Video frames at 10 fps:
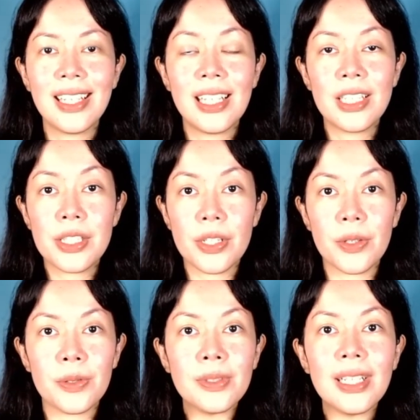
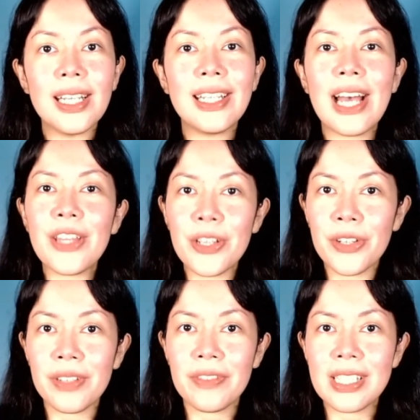So, now that you're
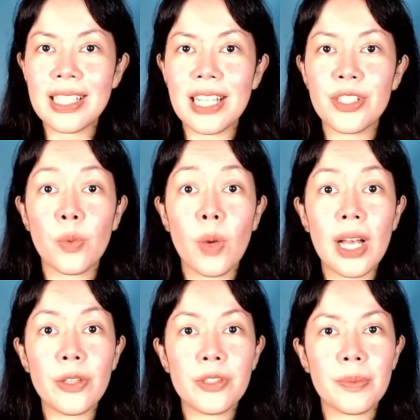convinced as to why
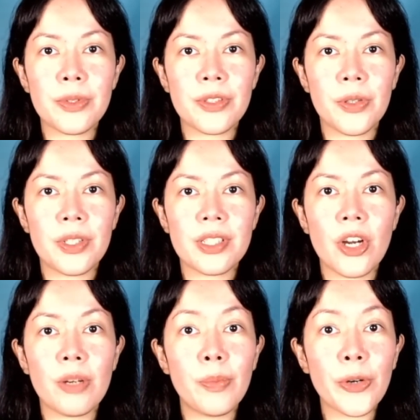user personas
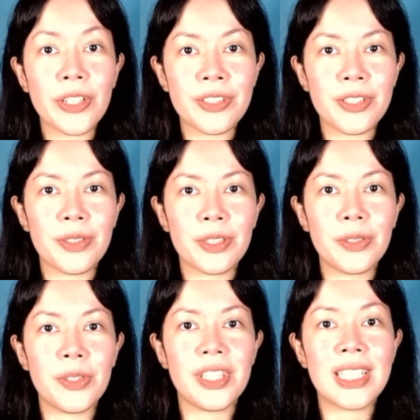are important to
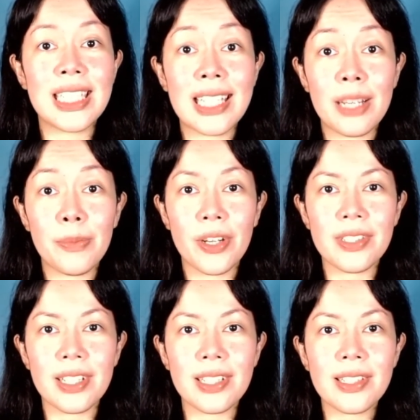include in the design
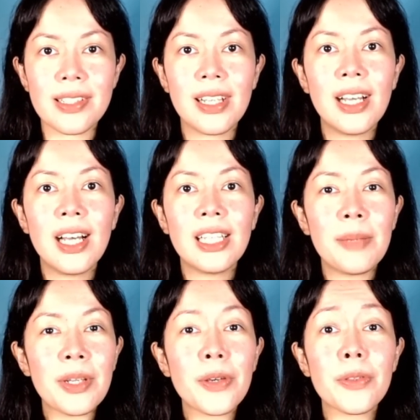process, let
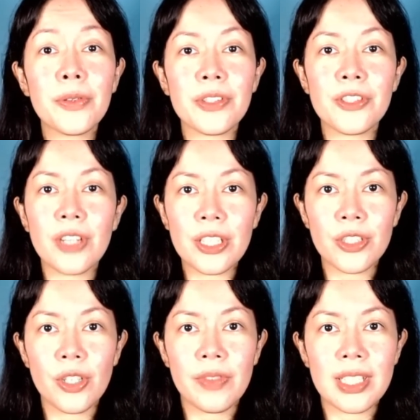me go through the
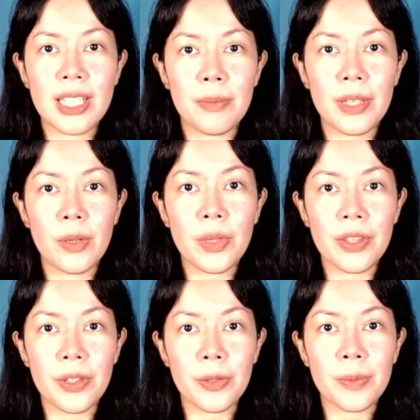structure of the template with
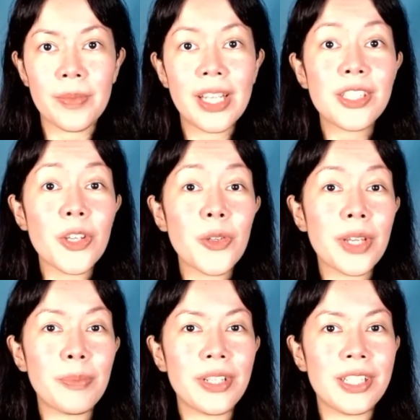you, so you can
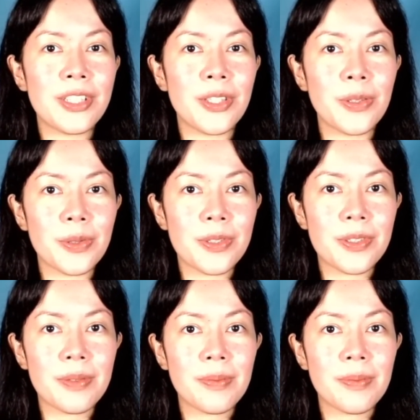put it into use.